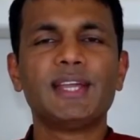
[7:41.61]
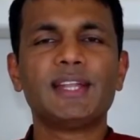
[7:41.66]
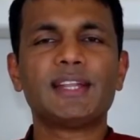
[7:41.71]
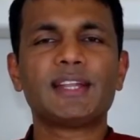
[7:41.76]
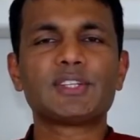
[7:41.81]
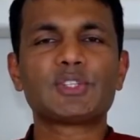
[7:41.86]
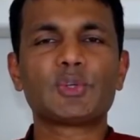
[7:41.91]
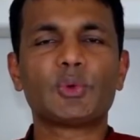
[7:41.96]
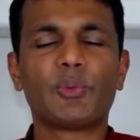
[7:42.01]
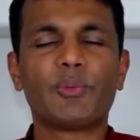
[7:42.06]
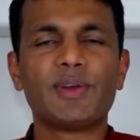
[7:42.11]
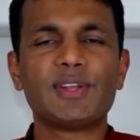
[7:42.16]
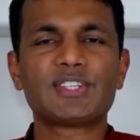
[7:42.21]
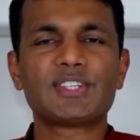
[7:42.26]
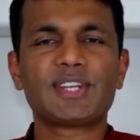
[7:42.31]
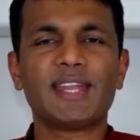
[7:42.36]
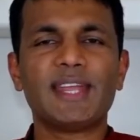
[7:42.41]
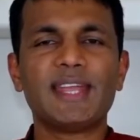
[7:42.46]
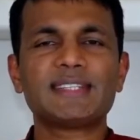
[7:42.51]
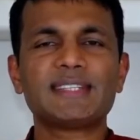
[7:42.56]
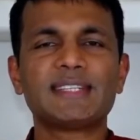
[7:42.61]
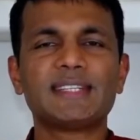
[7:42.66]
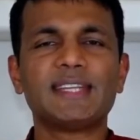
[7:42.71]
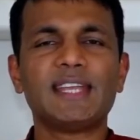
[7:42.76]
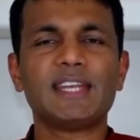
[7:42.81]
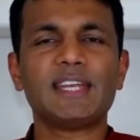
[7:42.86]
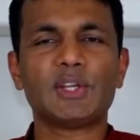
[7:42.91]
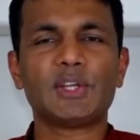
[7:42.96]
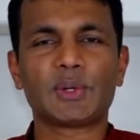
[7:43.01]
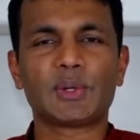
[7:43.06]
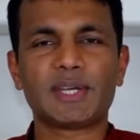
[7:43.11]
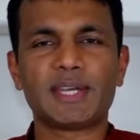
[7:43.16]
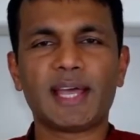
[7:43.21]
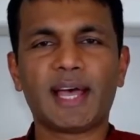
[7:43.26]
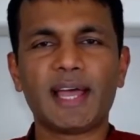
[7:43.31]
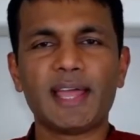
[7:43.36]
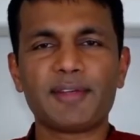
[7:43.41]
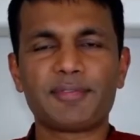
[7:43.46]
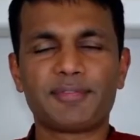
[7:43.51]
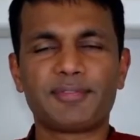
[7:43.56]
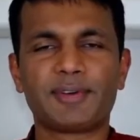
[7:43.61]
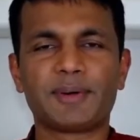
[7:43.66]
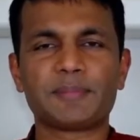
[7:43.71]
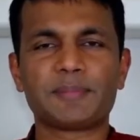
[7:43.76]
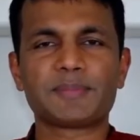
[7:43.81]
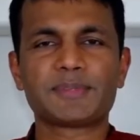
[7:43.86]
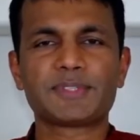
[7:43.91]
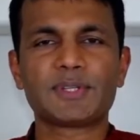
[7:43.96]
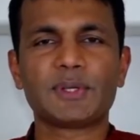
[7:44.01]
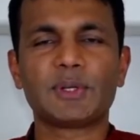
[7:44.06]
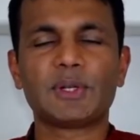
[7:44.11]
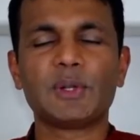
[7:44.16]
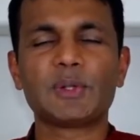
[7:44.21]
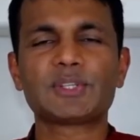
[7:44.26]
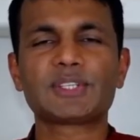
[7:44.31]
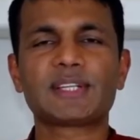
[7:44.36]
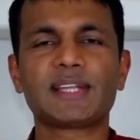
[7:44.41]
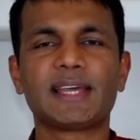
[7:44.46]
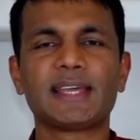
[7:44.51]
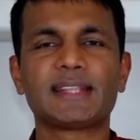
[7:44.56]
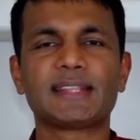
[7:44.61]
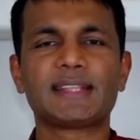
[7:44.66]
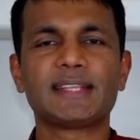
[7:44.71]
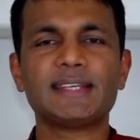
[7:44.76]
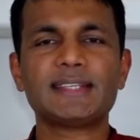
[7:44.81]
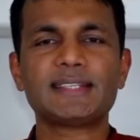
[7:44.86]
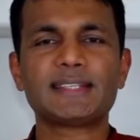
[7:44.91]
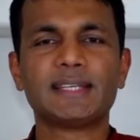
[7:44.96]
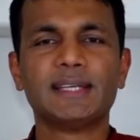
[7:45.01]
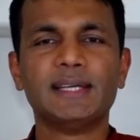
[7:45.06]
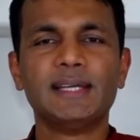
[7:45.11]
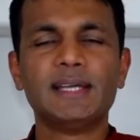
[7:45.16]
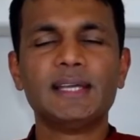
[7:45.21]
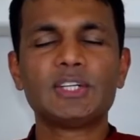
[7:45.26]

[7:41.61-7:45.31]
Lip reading: that's originated in your diaphragm. So it looks like this.